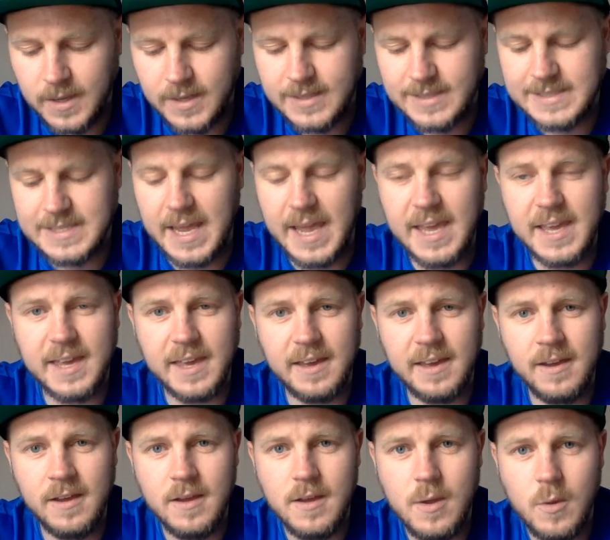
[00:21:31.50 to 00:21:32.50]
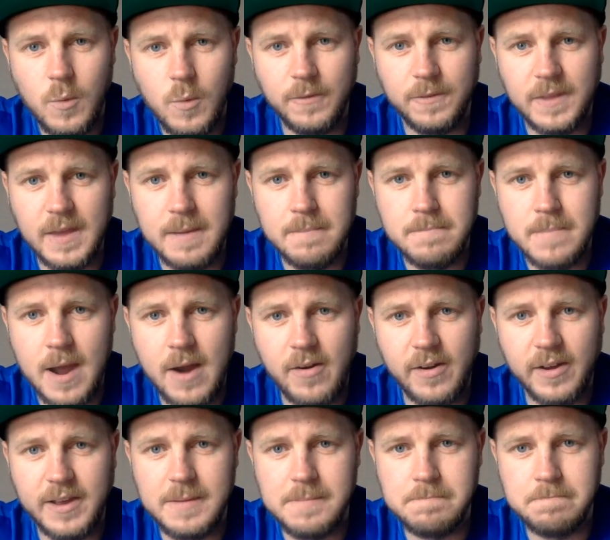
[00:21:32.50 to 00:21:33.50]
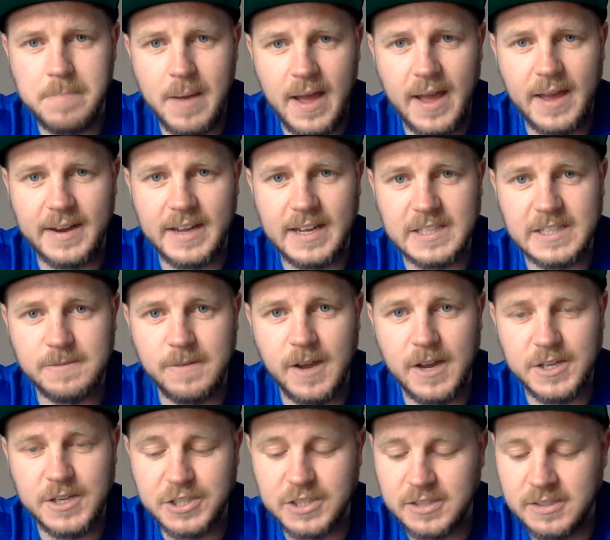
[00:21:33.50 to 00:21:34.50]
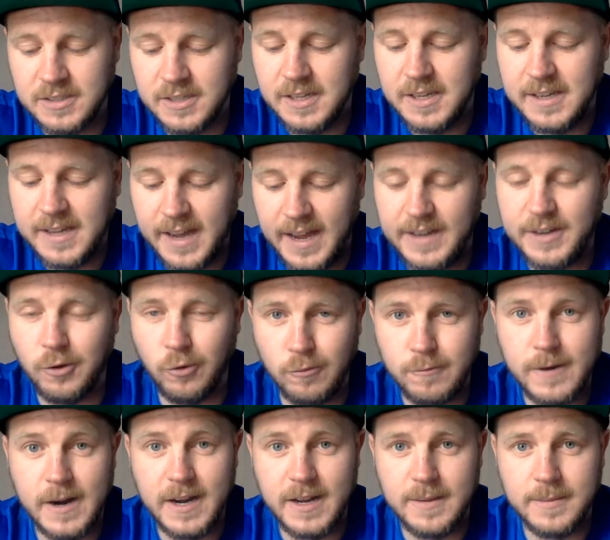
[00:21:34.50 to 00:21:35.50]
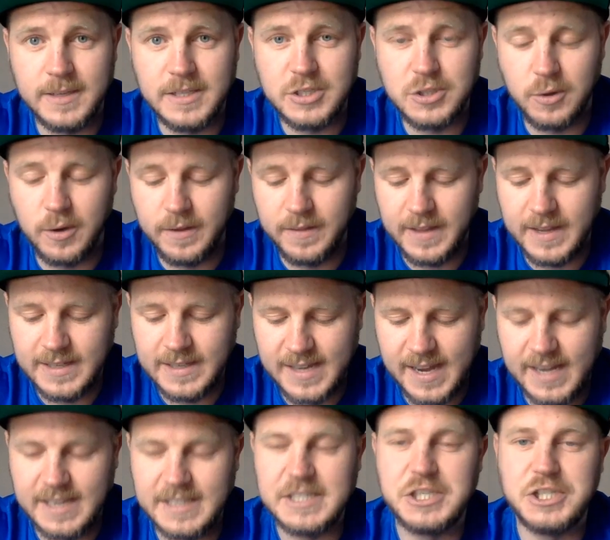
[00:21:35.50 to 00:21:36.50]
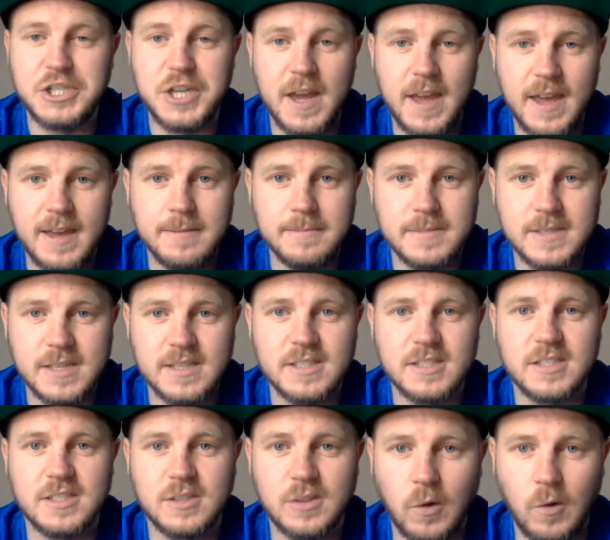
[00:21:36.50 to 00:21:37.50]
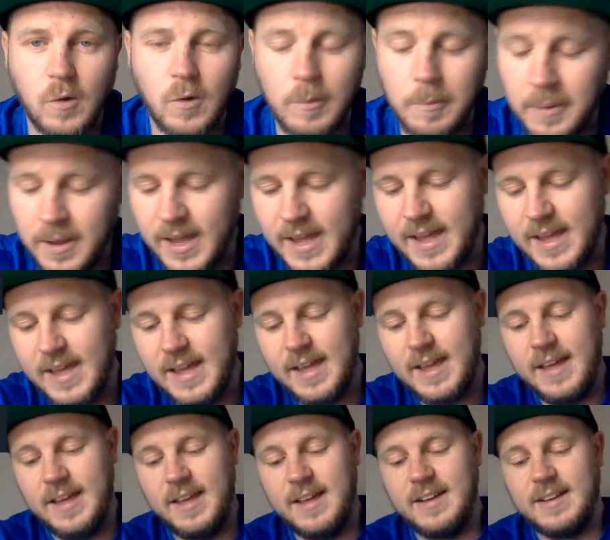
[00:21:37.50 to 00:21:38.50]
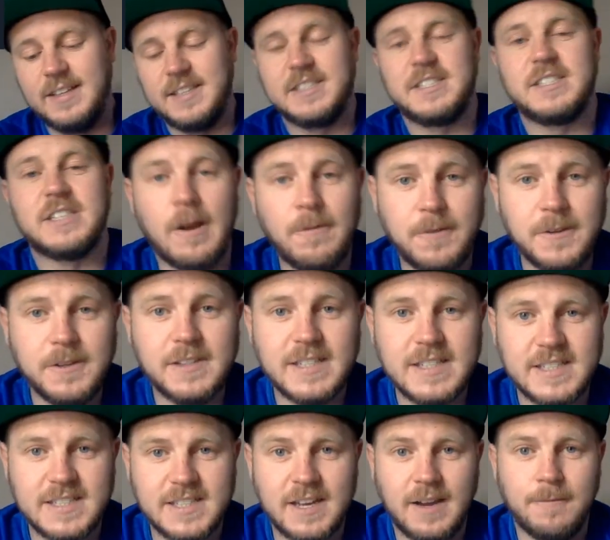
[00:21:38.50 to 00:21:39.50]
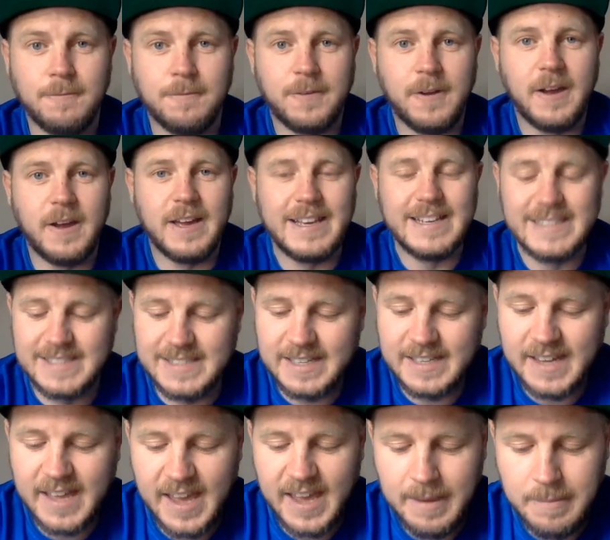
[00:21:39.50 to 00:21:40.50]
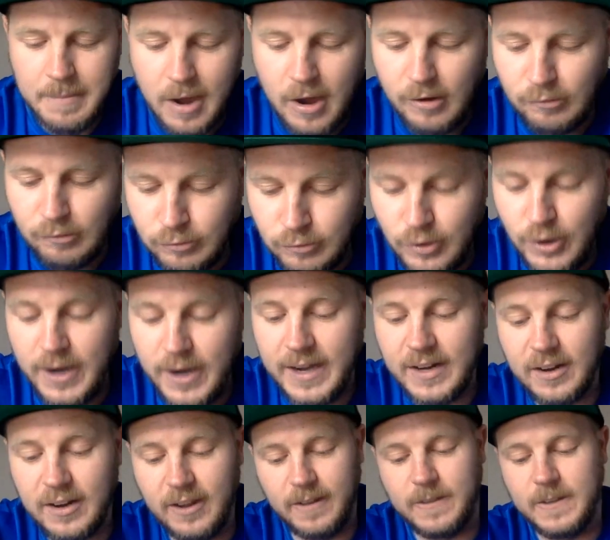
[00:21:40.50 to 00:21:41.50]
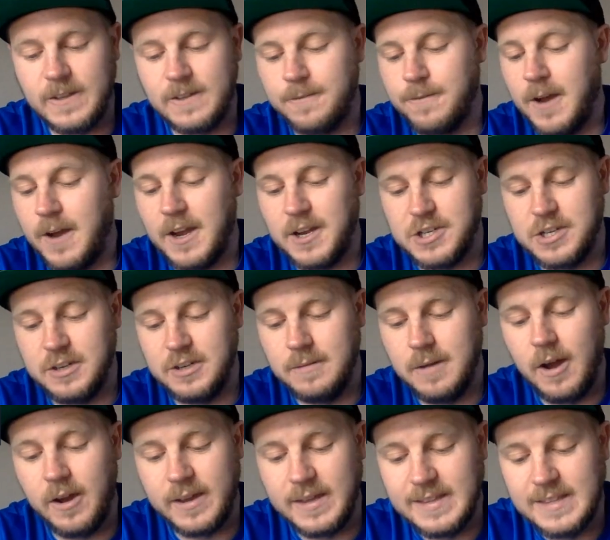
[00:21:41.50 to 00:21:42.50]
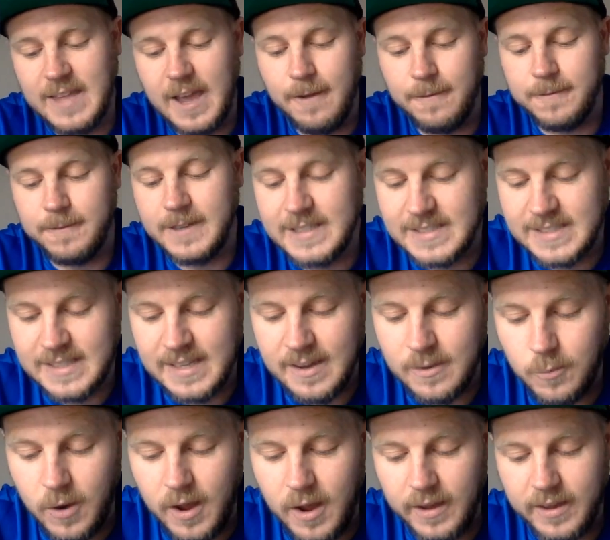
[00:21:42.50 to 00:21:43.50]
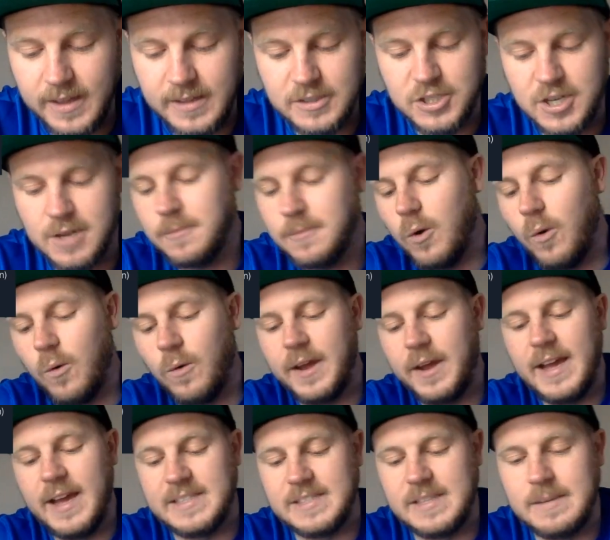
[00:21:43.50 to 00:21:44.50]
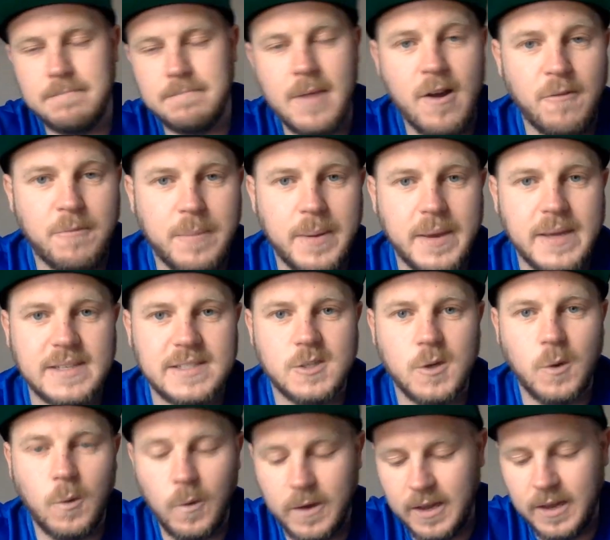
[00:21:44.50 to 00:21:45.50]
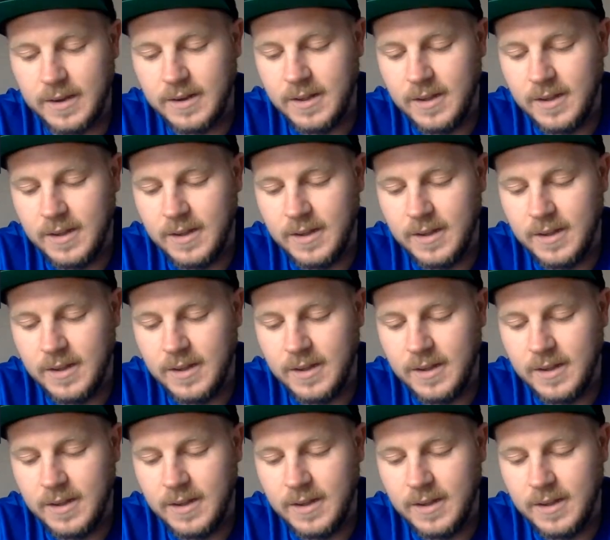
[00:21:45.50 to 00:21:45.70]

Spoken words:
Taker with the American Badass version, and already I'm enjoying this. And James Storm. Southern Discomfort is the name. Really like this faction. I could definitely see it working. Jim Cornette as the mouthpiece talking.